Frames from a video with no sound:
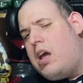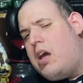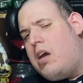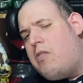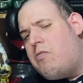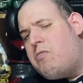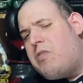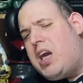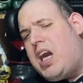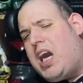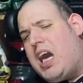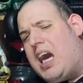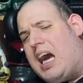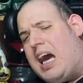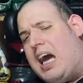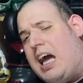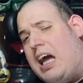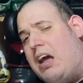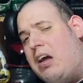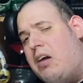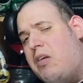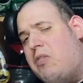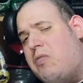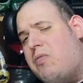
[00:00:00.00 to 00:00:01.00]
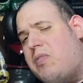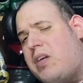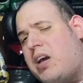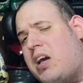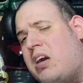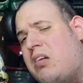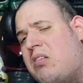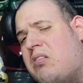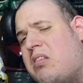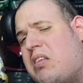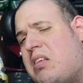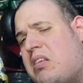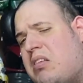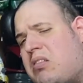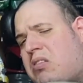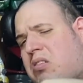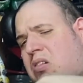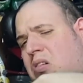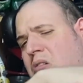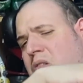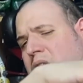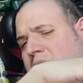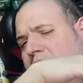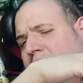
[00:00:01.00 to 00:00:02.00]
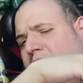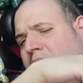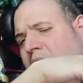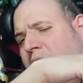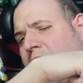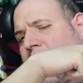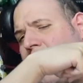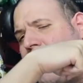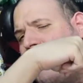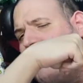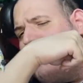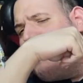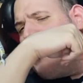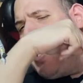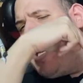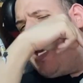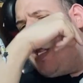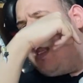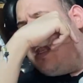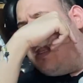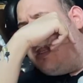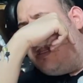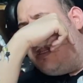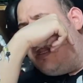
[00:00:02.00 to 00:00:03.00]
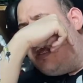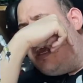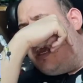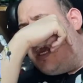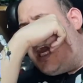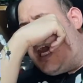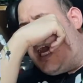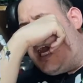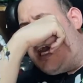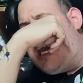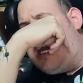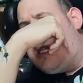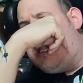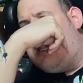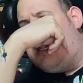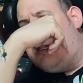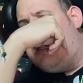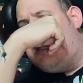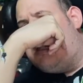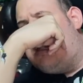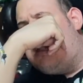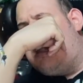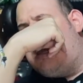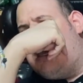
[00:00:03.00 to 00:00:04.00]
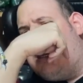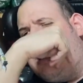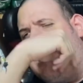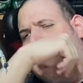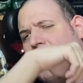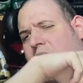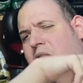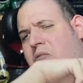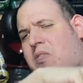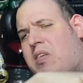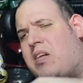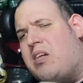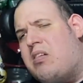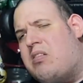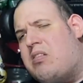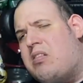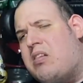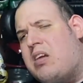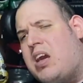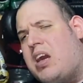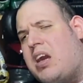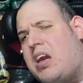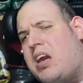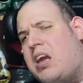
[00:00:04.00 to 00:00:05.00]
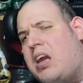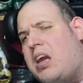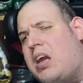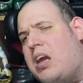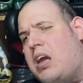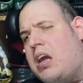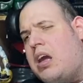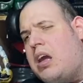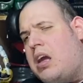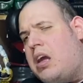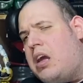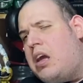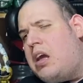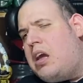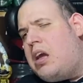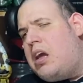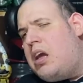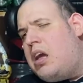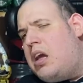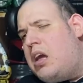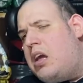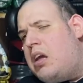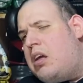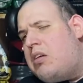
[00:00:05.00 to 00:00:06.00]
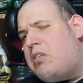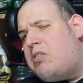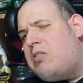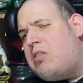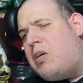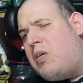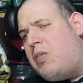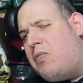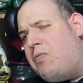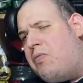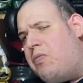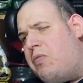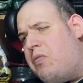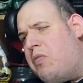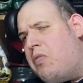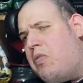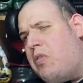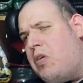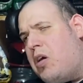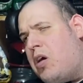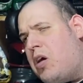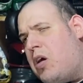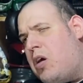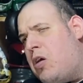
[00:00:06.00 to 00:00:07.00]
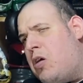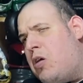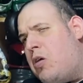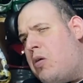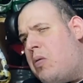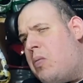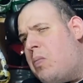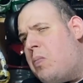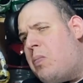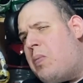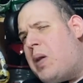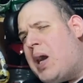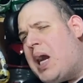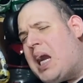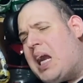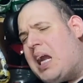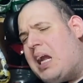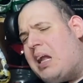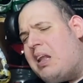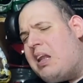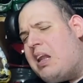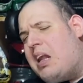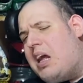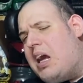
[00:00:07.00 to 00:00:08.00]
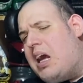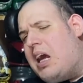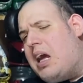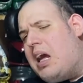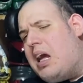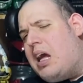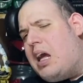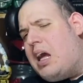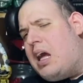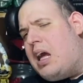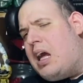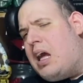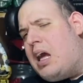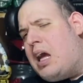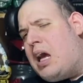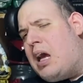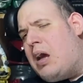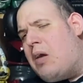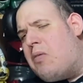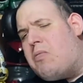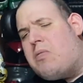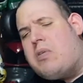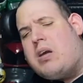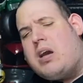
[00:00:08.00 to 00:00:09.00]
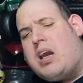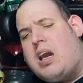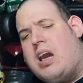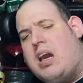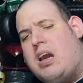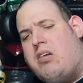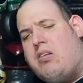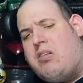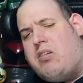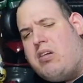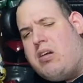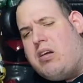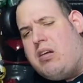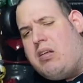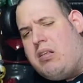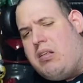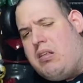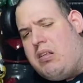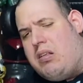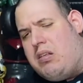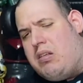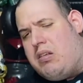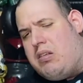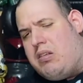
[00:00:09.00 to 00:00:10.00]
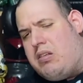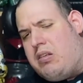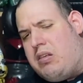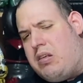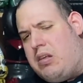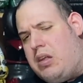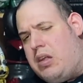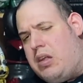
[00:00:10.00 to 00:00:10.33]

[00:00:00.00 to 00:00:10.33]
But yeah, because of the sword coming bent and it missing some paint applications,